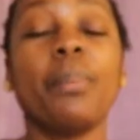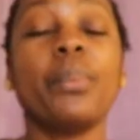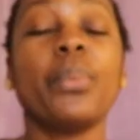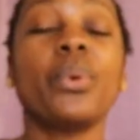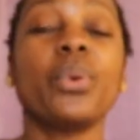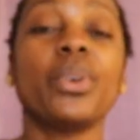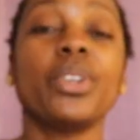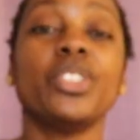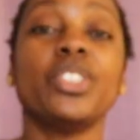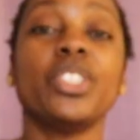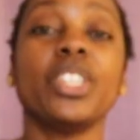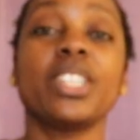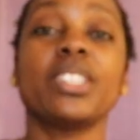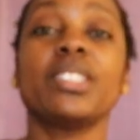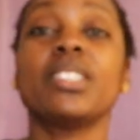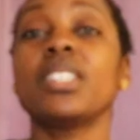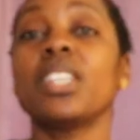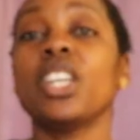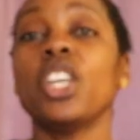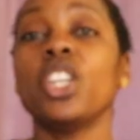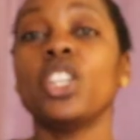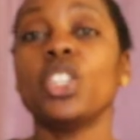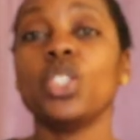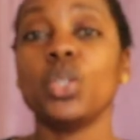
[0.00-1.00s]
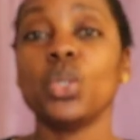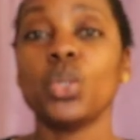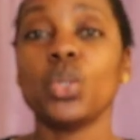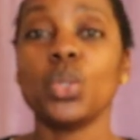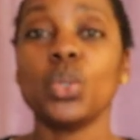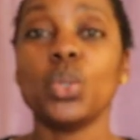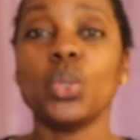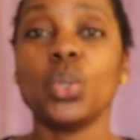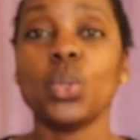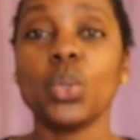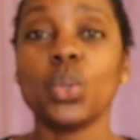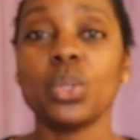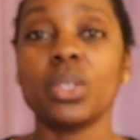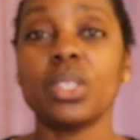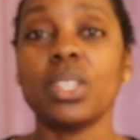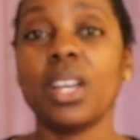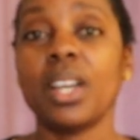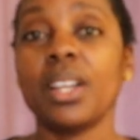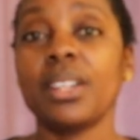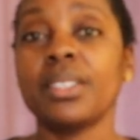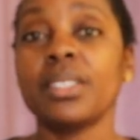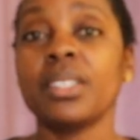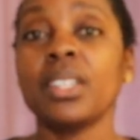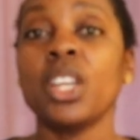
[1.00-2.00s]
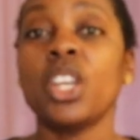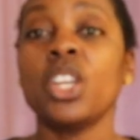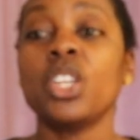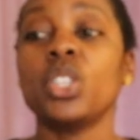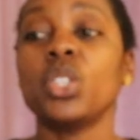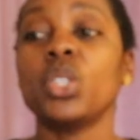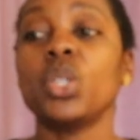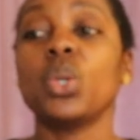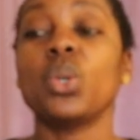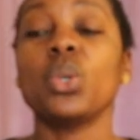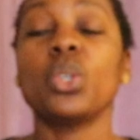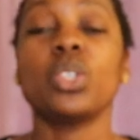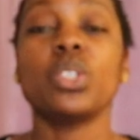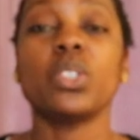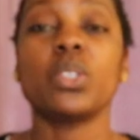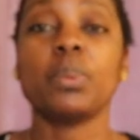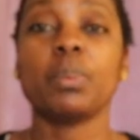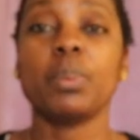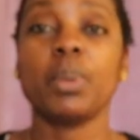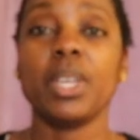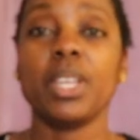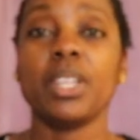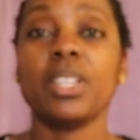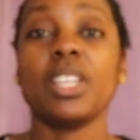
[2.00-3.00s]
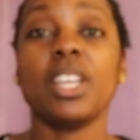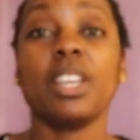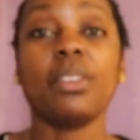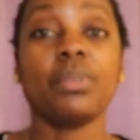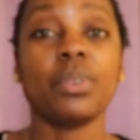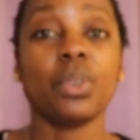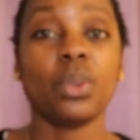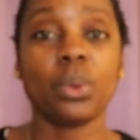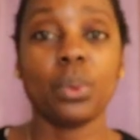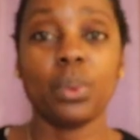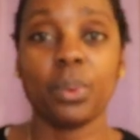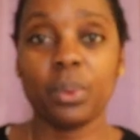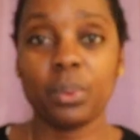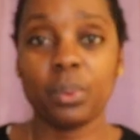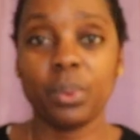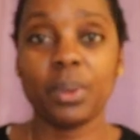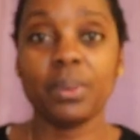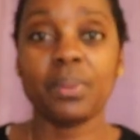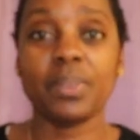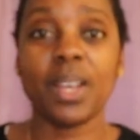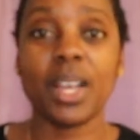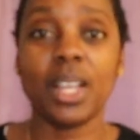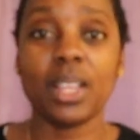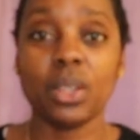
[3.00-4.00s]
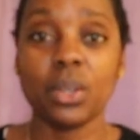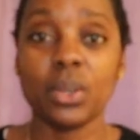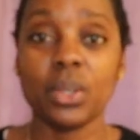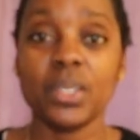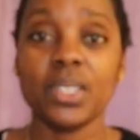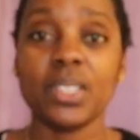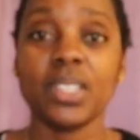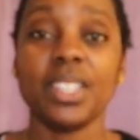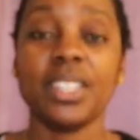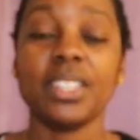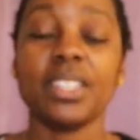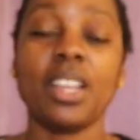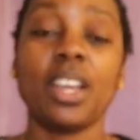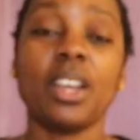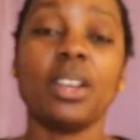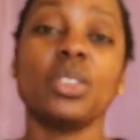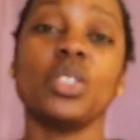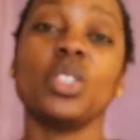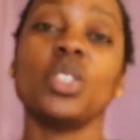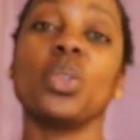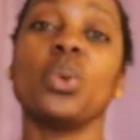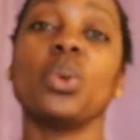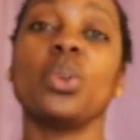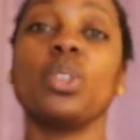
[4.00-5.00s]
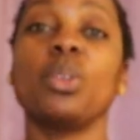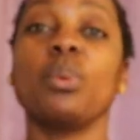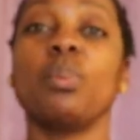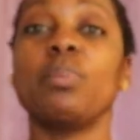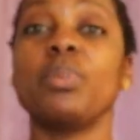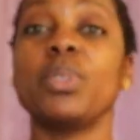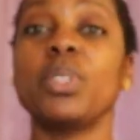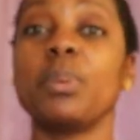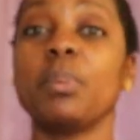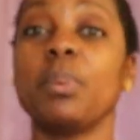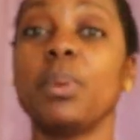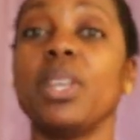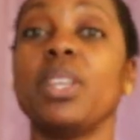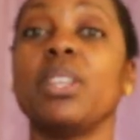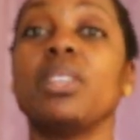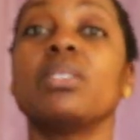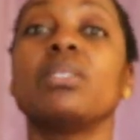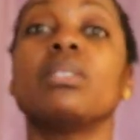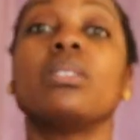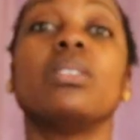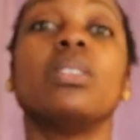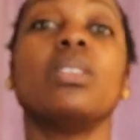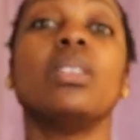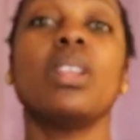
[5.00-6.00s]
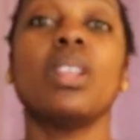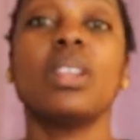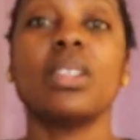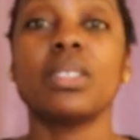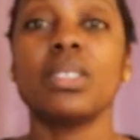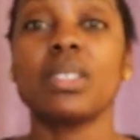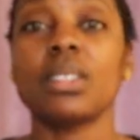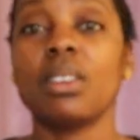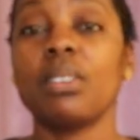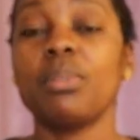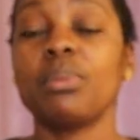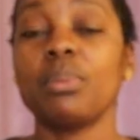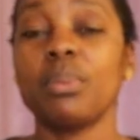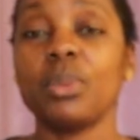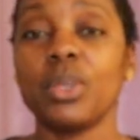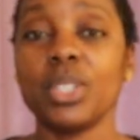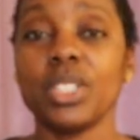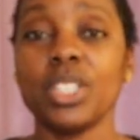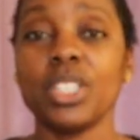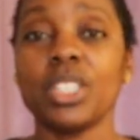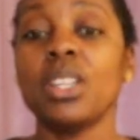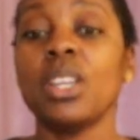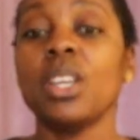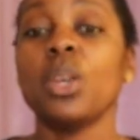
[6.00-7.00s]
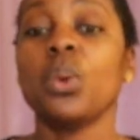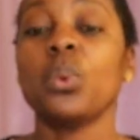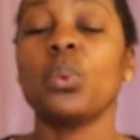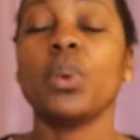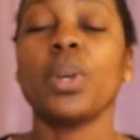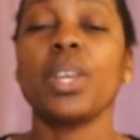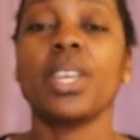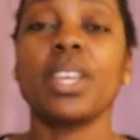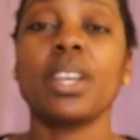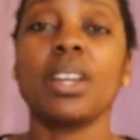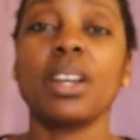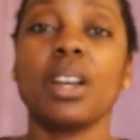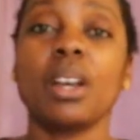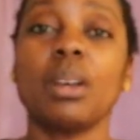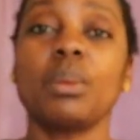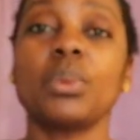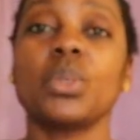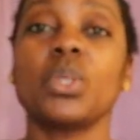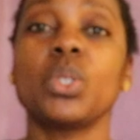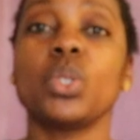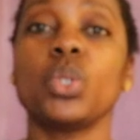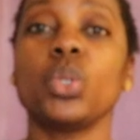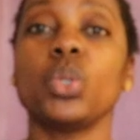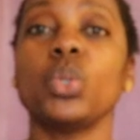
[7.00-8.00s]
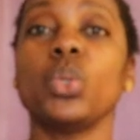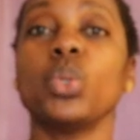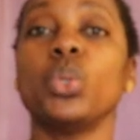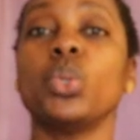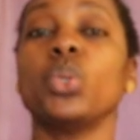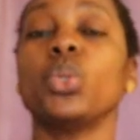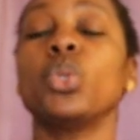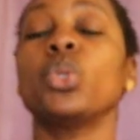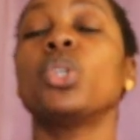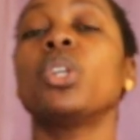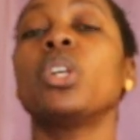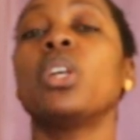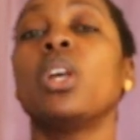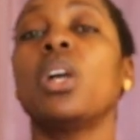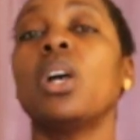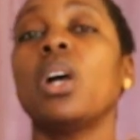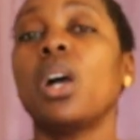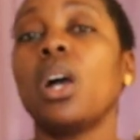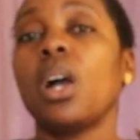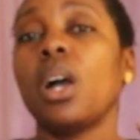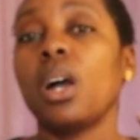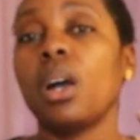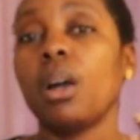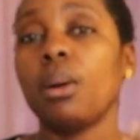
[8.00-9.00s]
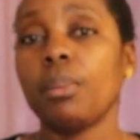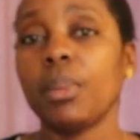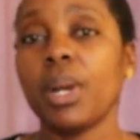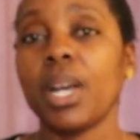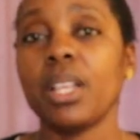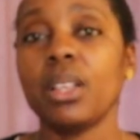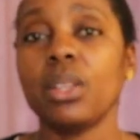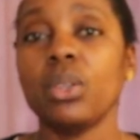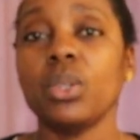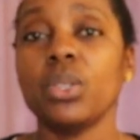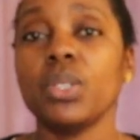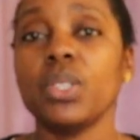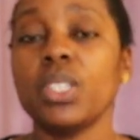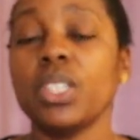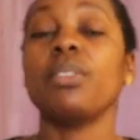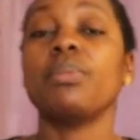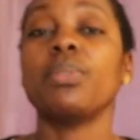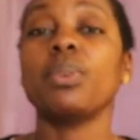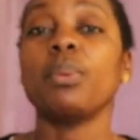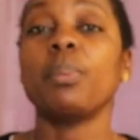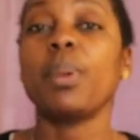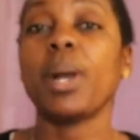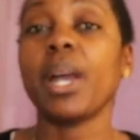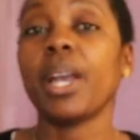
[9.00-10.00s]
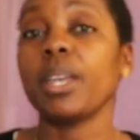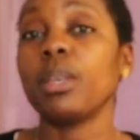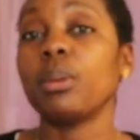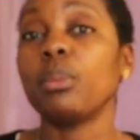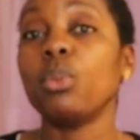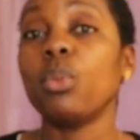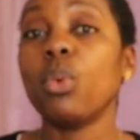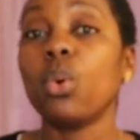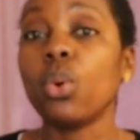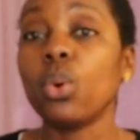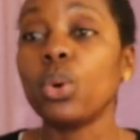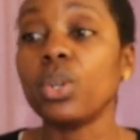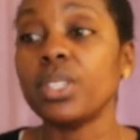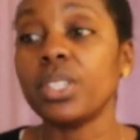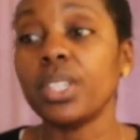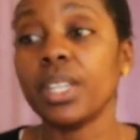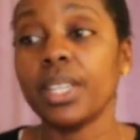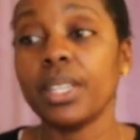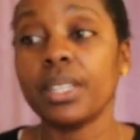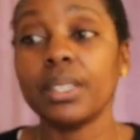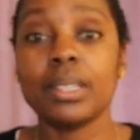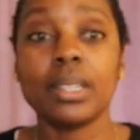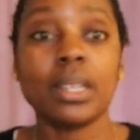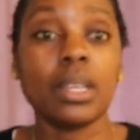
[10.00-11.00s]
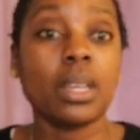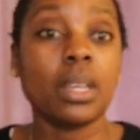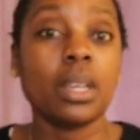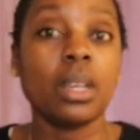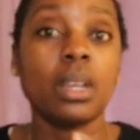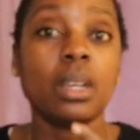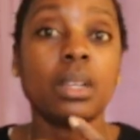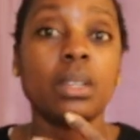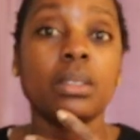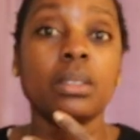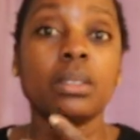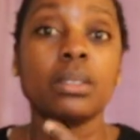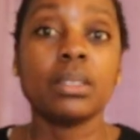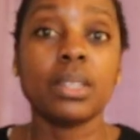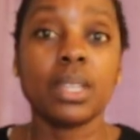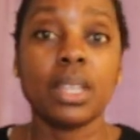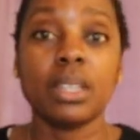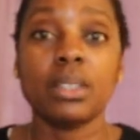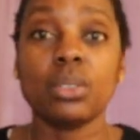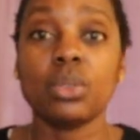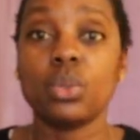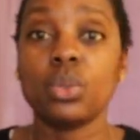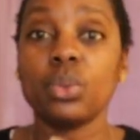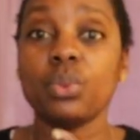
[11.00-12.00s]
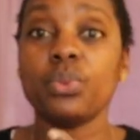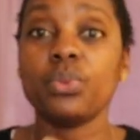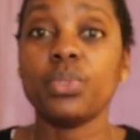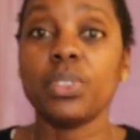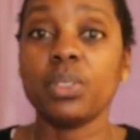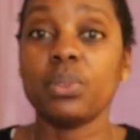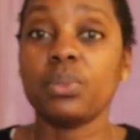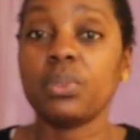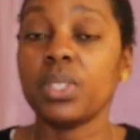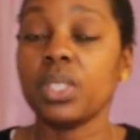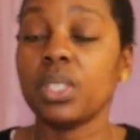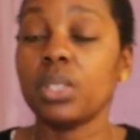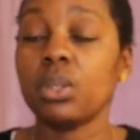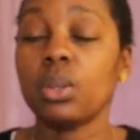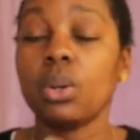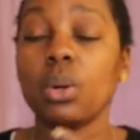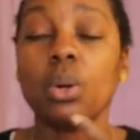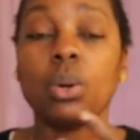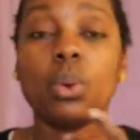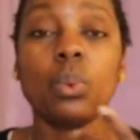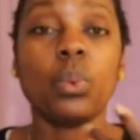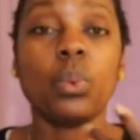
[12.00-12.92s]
project, you should know that you're gonna spend, if you're going with alloy zinc now, you're gonna spend lots of money when it comes to alloy zinc. If you're buying more than 10 to 15 or